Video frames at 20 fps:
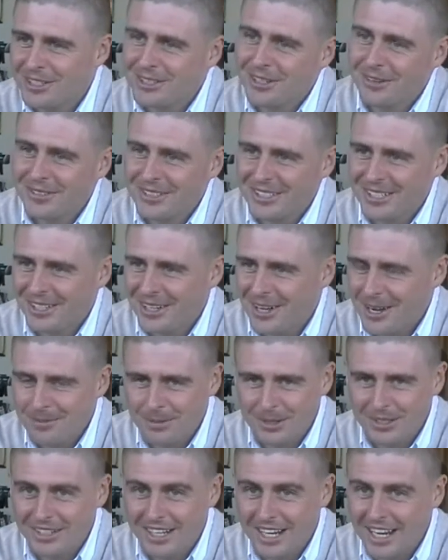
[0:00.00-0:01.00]
It's obviously
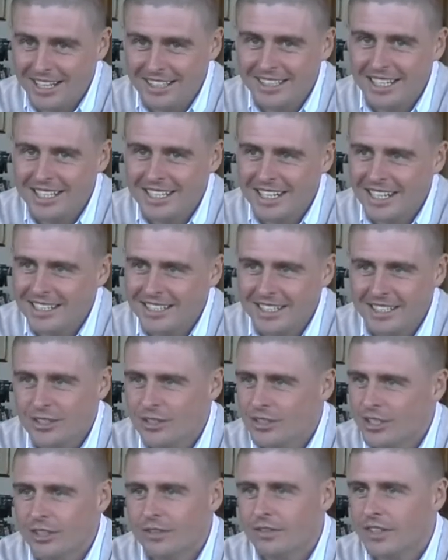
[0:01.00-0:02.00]
York, but no, it's
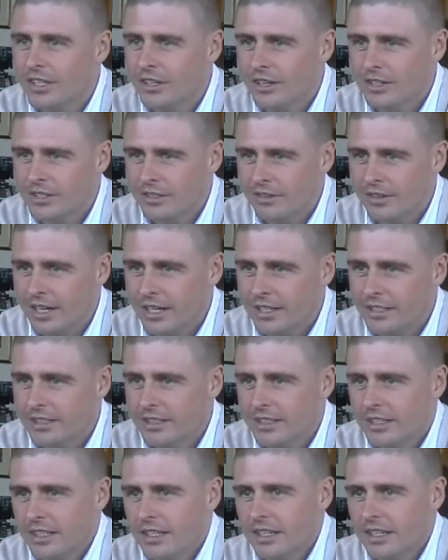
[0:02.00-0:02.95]
just a lovely course to ride.